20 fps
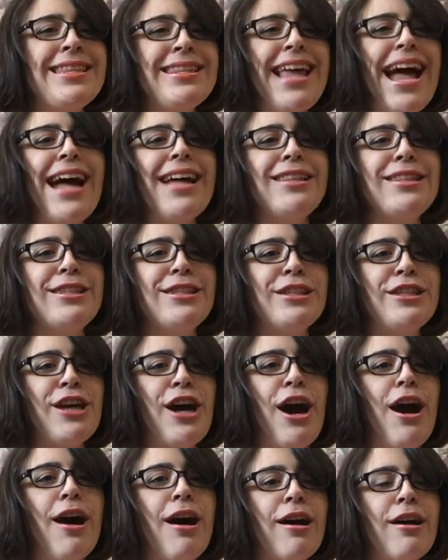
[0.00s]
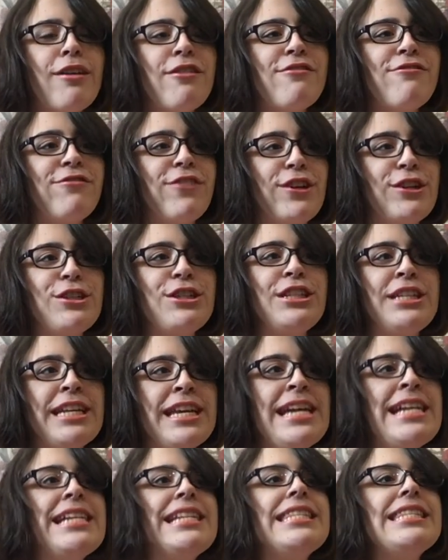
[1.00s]
that's our first
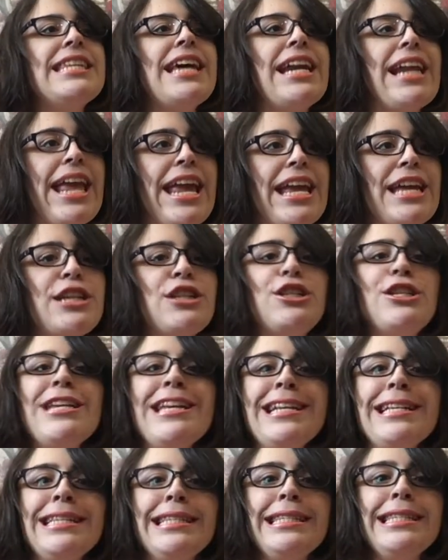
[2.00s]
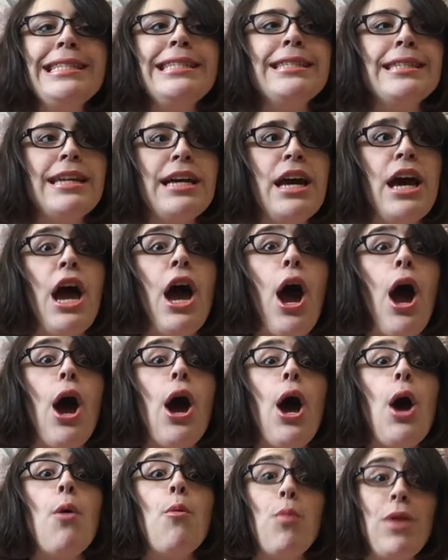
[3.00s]
hint that Angie is
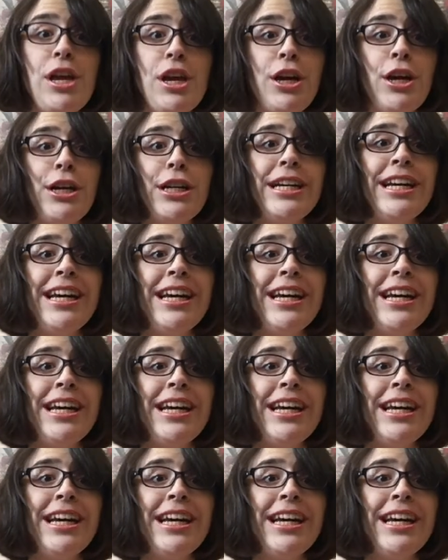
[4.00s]
weird.